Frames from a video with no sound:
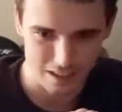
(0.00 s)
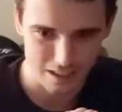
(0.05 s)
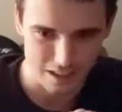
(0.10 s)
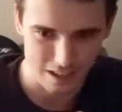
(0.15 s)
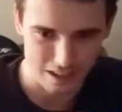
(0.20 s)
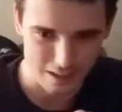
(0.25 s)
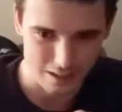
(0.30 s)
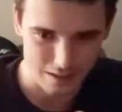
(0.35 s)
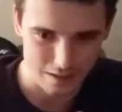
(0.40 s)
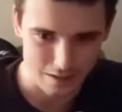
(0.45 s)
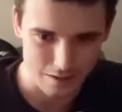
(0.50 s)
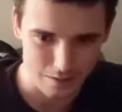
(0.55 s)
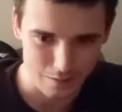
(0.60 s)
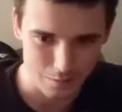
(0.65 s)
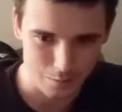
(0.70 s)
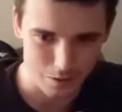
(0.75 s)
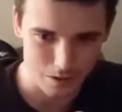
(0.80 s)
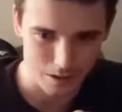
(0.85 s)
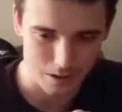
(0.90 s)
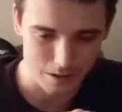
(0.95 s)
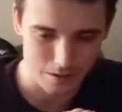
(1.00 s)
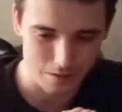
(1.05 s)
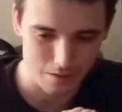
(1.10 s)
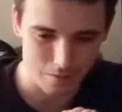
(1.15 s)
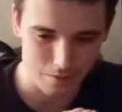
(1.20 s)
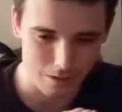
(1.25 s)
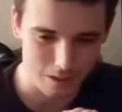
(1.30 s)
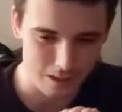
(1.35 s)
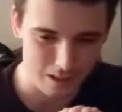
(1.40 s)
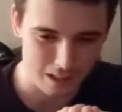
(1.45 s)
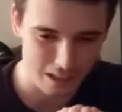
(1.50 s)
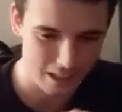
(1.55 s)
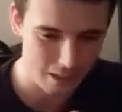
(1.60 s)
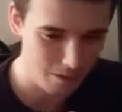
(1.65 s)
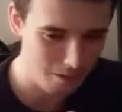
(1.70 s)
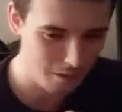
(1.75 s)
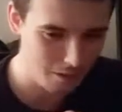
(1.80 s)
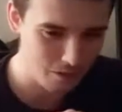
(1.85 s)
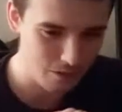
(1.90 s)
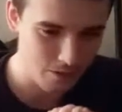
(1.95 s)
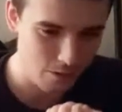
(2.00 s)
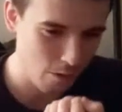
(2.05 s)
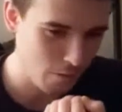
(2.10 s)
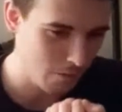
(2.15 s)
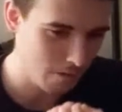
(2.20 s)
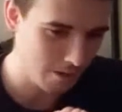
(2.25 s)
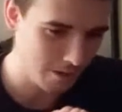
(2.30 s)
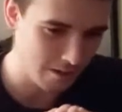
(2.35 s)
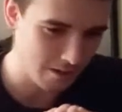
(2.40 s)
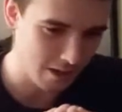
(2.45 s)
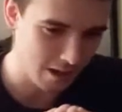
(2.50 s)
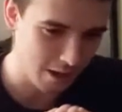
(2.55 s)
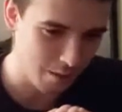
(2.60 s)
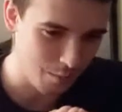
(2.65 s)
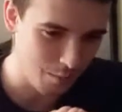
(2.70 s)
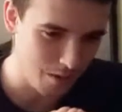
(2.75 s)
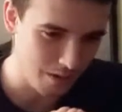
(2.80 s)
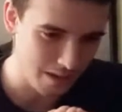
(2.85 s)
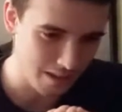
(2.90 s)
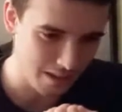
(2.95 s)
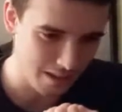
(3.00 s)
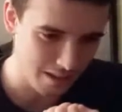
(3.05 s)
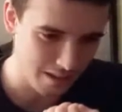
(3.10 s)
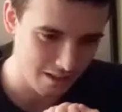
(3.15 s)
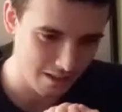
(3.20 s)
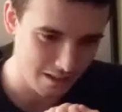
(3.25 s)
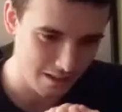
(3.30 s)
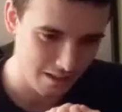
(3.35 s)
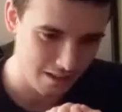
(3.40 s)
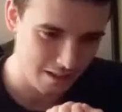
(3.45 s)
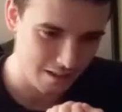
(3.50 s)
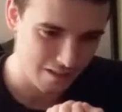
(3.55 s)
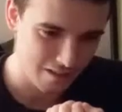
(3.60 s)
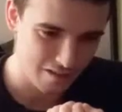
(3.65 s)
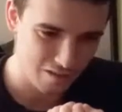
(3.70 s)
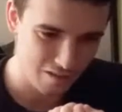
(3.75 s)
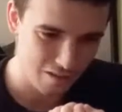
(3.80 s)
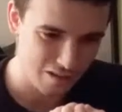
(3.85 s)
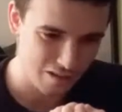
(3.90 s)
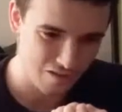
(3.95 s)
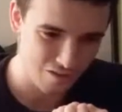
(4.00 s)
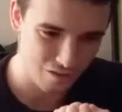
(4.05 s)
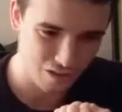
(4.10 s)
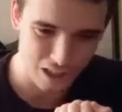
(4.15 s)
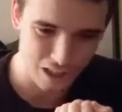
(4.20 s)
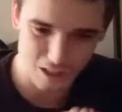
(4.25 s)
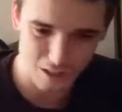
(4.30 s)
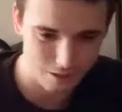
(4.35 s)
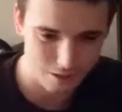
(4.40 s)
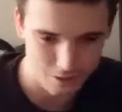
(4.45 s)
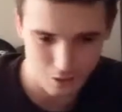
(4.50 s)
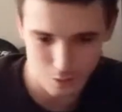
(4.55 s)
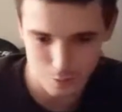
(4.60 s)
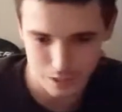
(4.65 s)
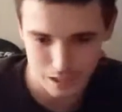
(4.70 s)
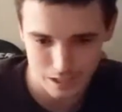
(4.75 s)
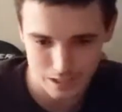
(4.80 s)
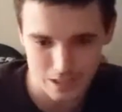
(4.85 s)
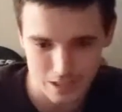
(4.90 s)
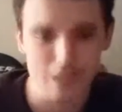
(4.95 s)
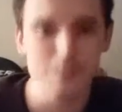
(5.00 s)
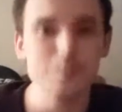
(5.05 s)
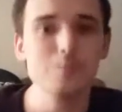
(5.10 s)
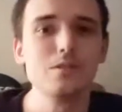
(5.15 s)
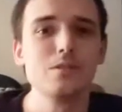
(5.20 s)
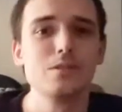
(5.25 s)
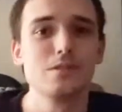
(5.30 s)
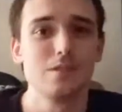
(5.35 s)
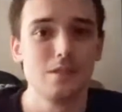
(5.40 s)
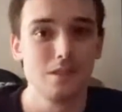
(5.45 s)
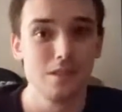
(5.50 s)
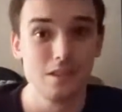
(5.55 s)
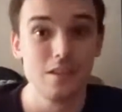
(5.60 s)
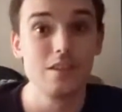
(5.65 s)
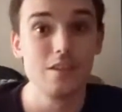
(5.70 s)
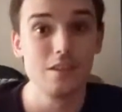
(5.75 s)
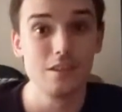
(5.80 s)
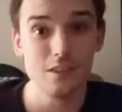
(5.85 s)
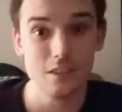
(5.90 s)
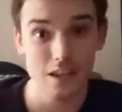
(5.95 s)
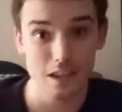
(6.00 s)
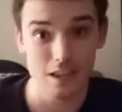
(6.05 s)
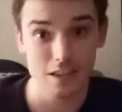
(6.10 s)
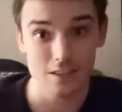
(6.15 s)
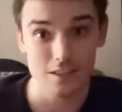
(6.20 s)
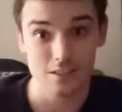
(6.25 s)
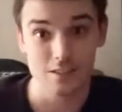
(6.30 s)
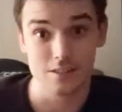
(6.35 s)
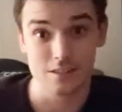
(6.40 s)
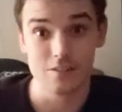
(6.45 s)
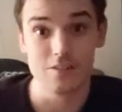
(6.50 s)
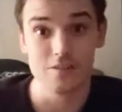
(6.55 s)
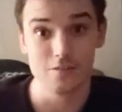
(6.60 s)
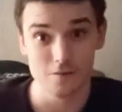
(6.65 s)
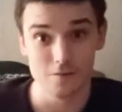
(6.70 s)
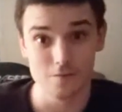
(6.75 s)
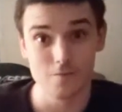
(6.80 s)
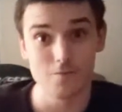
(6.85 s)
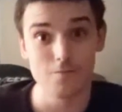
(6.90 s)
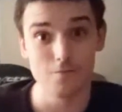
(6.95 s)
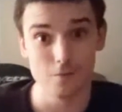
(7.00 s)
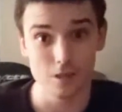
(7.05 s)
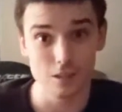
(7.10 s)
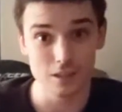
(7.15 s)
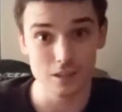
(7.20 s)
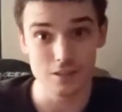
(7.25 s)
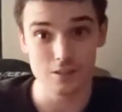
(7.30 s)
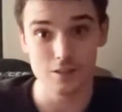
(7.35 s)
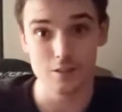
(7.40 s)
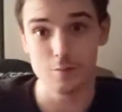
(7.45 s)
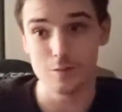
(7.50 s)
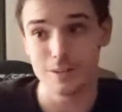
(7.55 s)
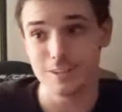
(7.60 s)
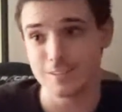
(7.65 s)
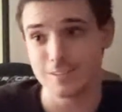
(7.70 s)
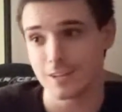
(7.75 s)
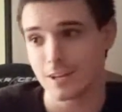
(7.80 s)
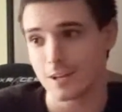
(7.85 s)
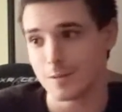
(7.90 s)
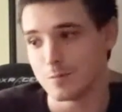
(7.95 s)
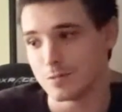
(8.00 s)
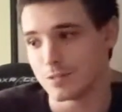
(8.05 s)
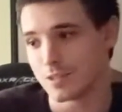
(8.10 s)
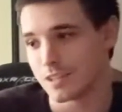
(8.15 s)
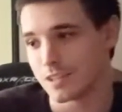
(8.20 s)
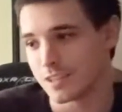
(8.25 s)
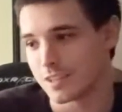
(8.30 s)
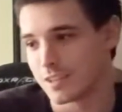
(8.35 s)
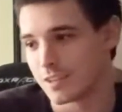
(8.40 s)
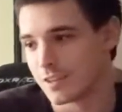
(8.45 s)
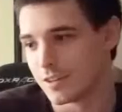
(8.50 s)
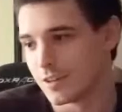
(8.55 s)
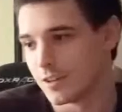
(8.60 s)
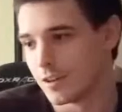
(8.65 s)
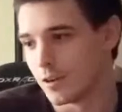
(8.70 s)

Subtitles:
Yes. Was it ridiculous and over the top and really stupid at times? Yes. Really stupid at times. Like,